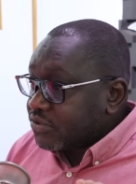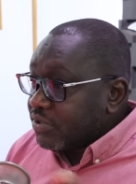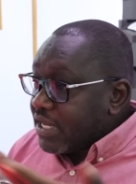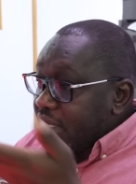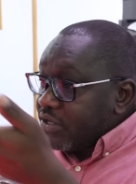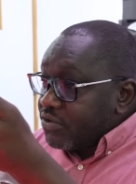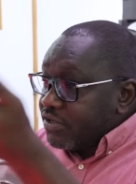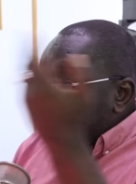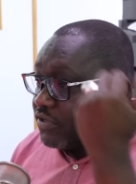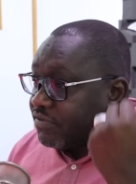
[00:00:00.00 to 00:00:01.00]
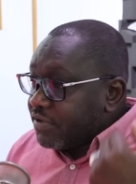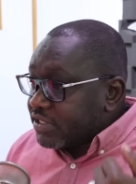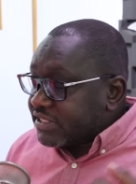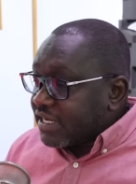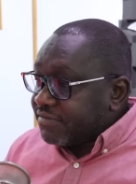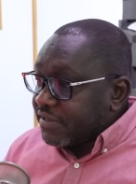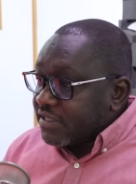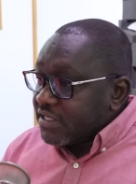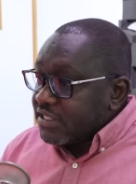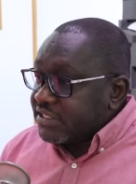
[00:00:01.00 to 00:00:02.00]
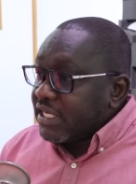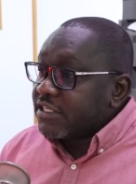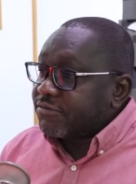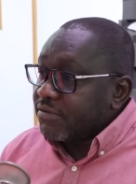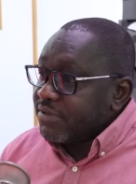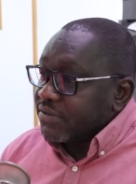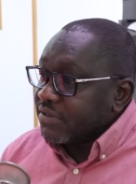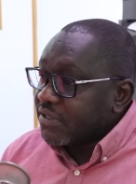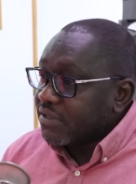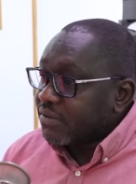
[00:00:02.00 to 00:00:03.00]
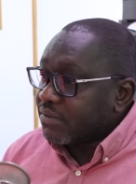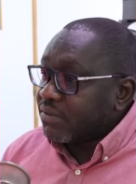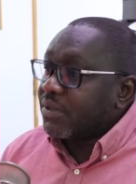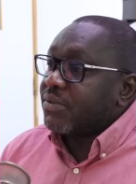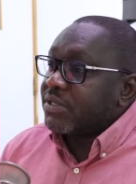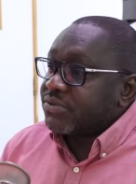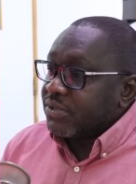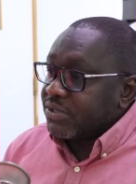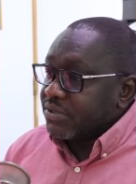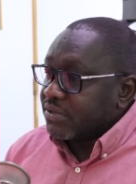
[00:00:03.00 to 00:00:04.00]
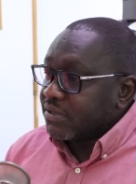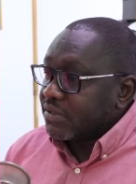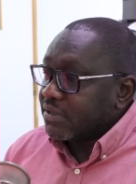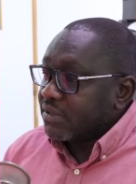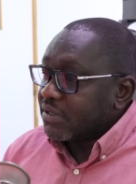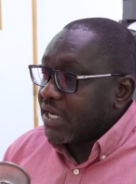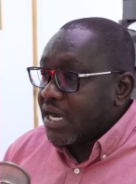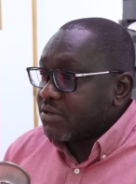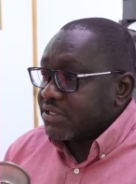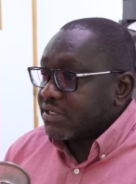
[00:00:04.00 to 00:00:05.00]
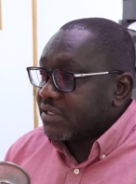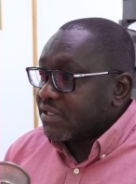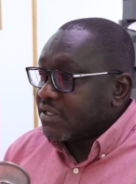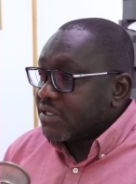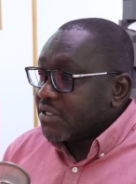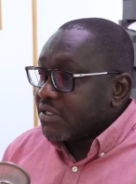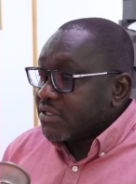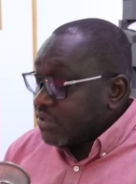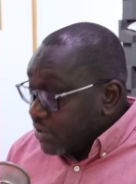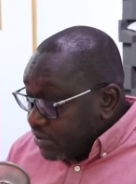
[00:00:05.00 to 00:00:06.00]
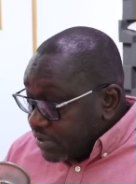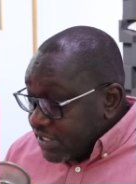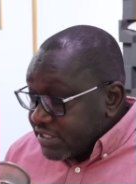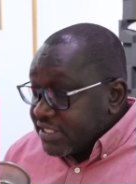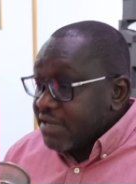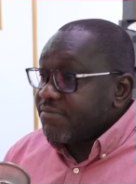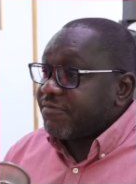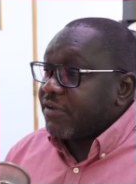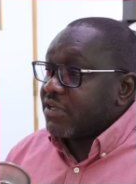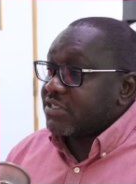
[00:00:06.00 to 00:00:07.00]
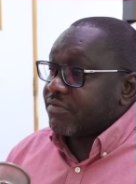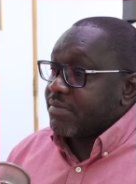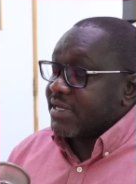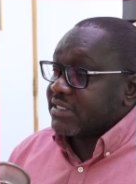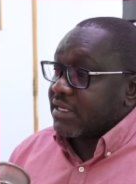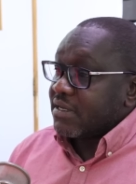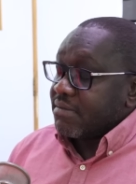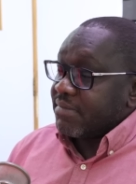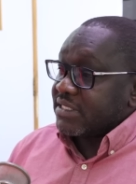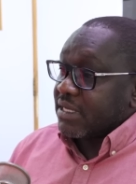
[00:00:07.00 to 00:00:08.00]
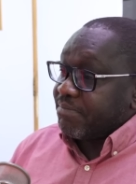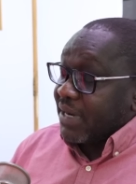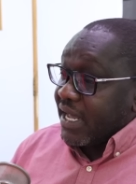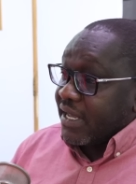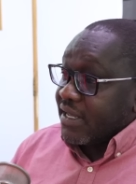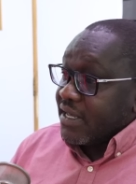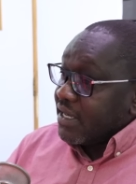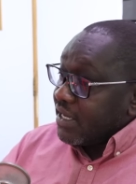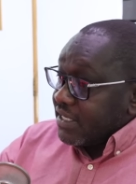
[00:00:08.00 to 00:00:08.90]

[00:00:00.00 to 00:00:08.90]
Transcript: Today, you, if, if your staffer steals from you, what, what will you do? Out. Out. Out nature. So the same philosophy must, must apply yeah.